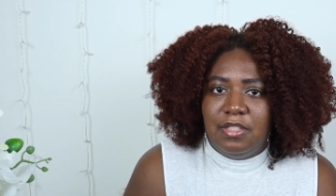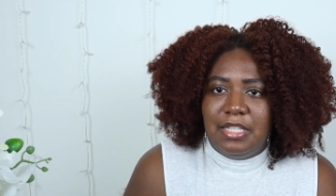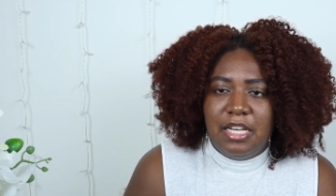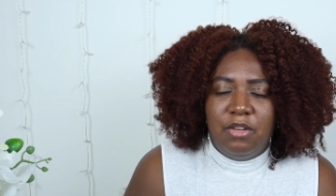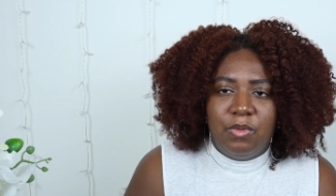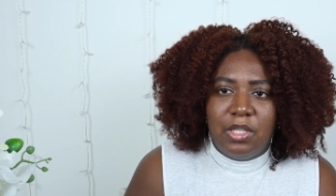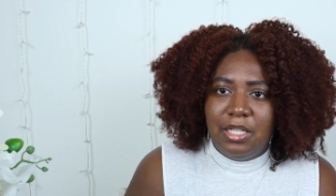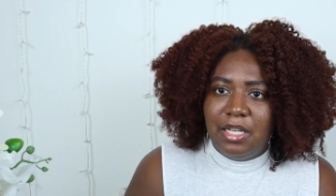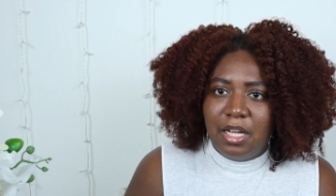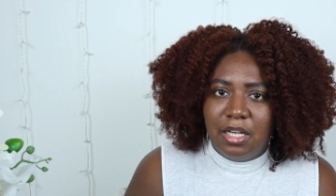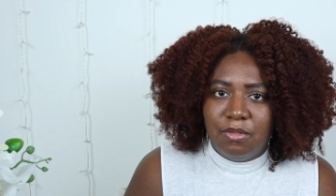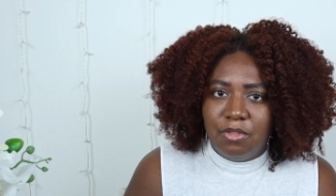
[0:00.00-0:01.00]
didn't really
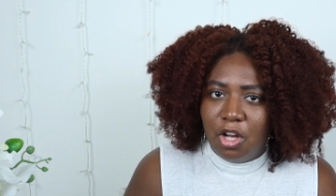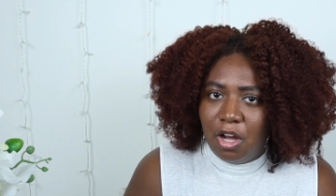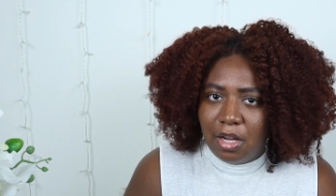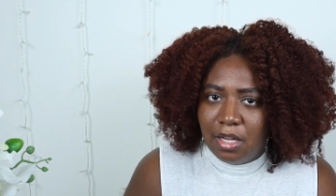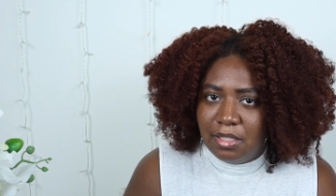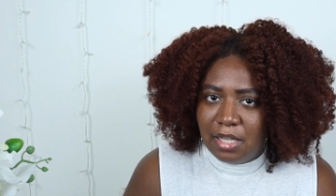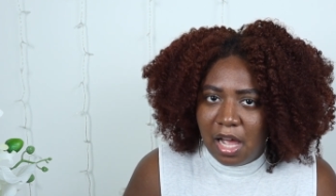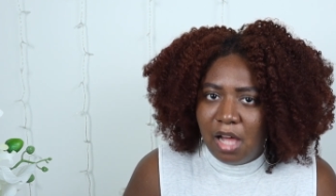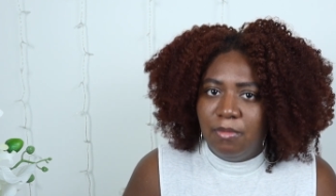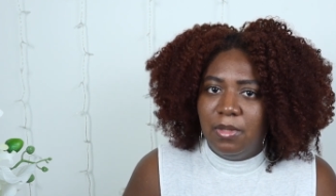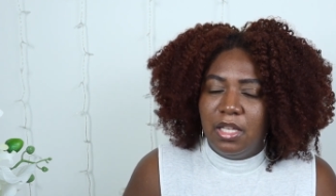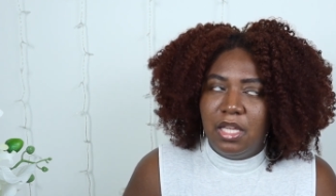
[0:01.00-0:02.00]
negative talk it
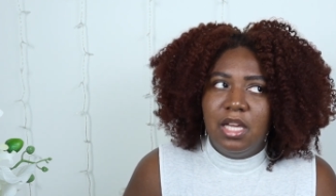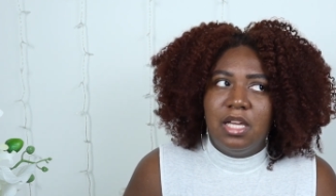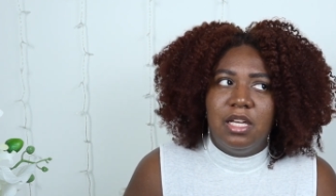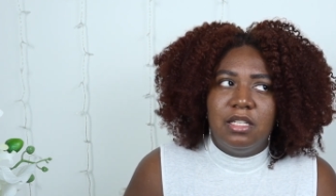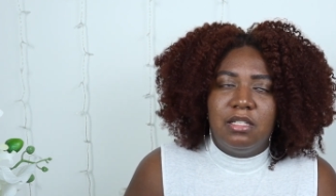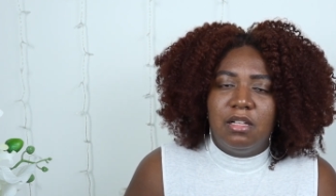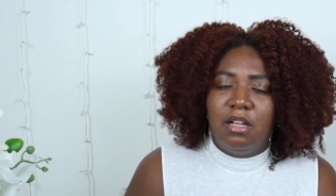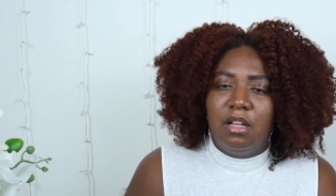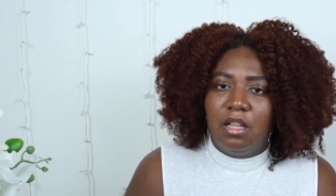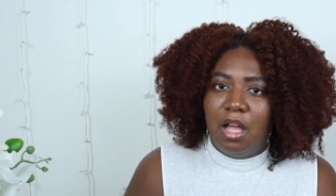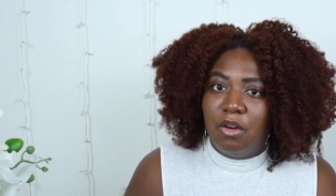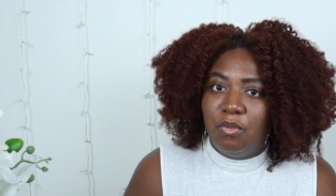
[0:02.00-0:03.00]
down, be like, yeah, it's a
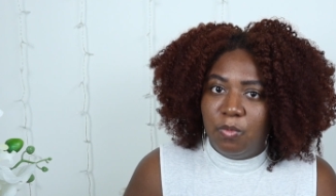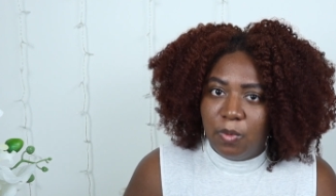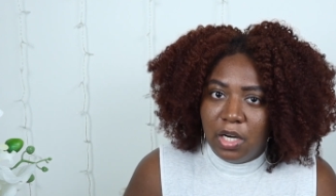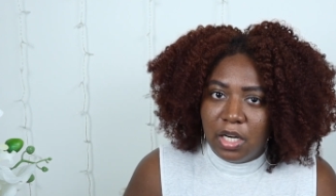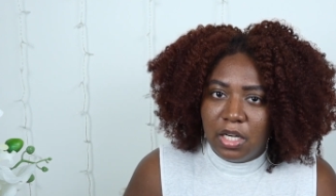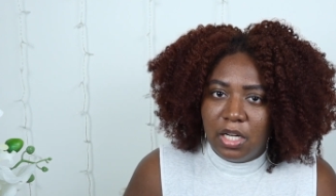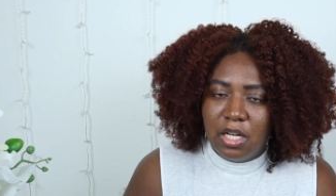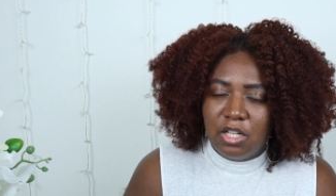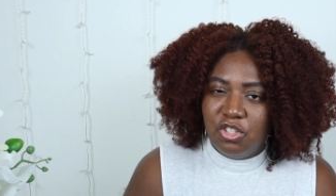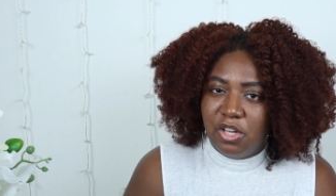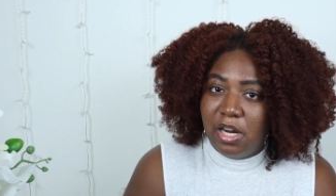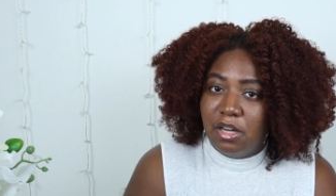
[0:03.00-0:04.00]
lot of work
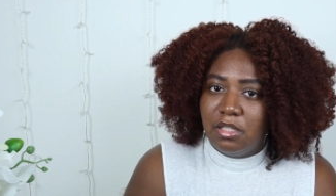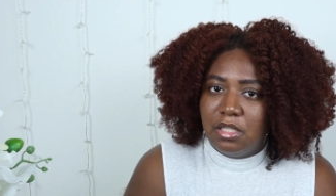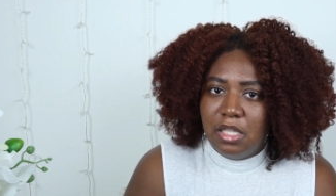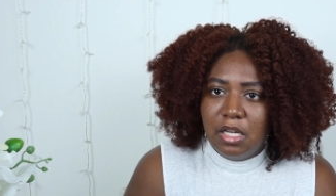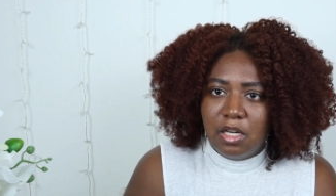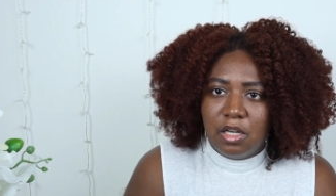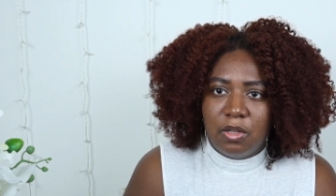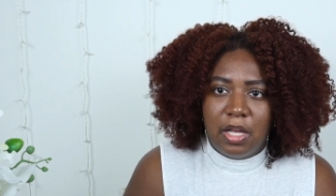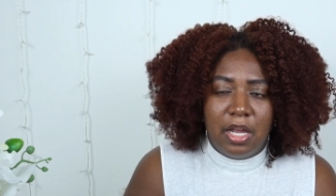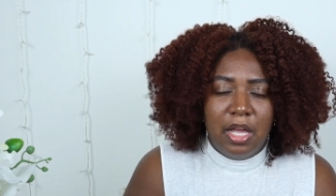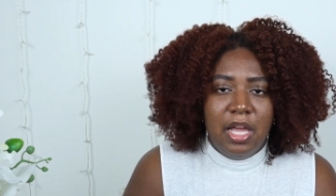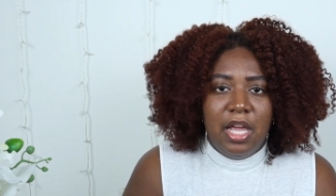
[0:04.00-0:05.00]
because your hair is thicker,
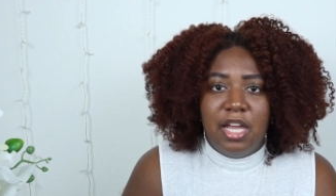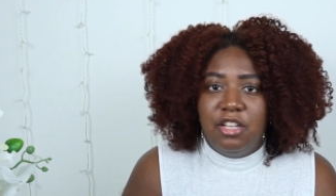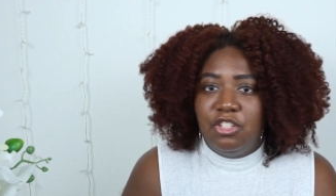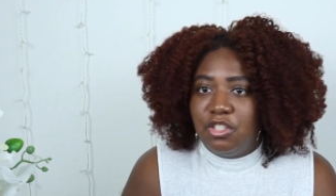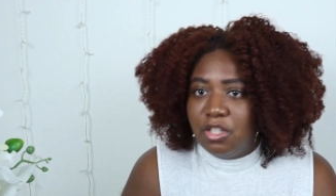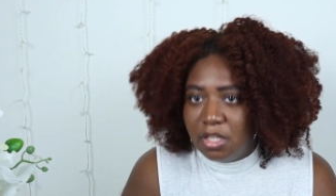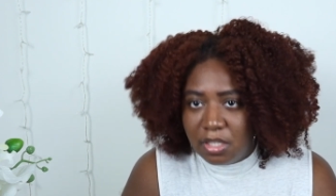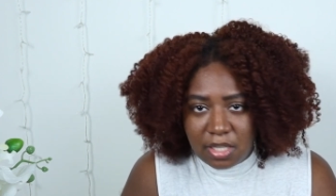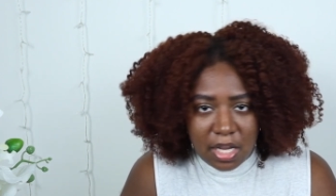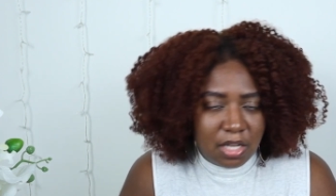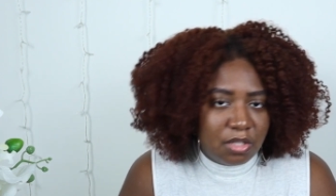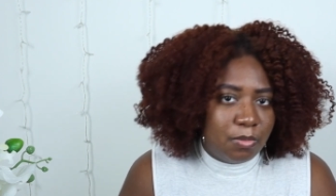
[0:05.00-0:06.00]
like it's just gonna
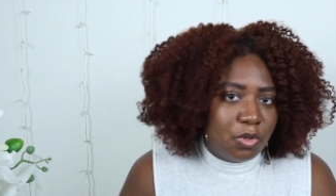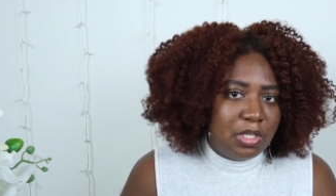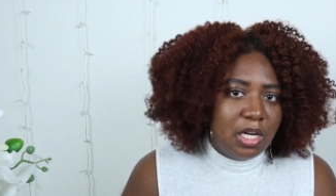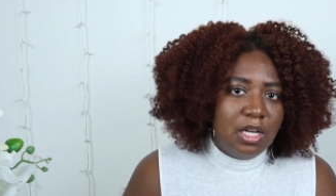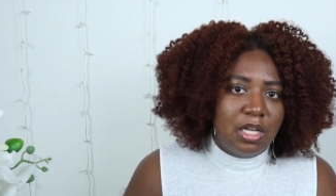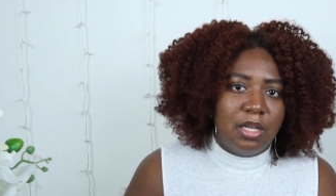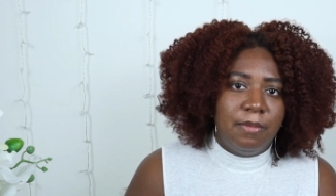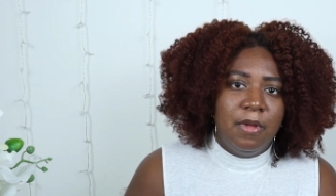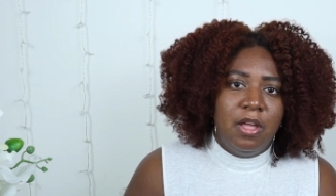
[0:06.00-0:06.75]
take us more time.